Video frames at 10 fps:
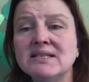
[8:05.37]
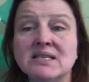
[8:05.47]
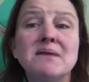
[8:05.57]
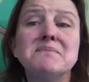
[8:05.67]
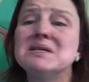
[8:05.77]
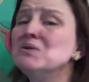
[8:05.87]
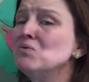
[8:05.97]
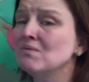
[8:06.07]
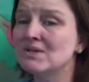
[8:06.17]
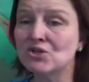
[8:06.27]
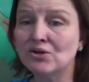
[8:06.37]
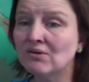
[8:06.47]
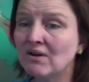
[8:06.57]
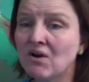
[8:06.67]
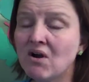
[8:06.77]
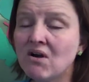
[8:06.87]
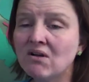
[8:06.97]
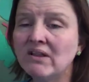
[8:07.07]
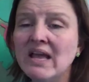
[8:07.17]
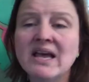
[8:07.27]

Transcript: Some didn't return at all,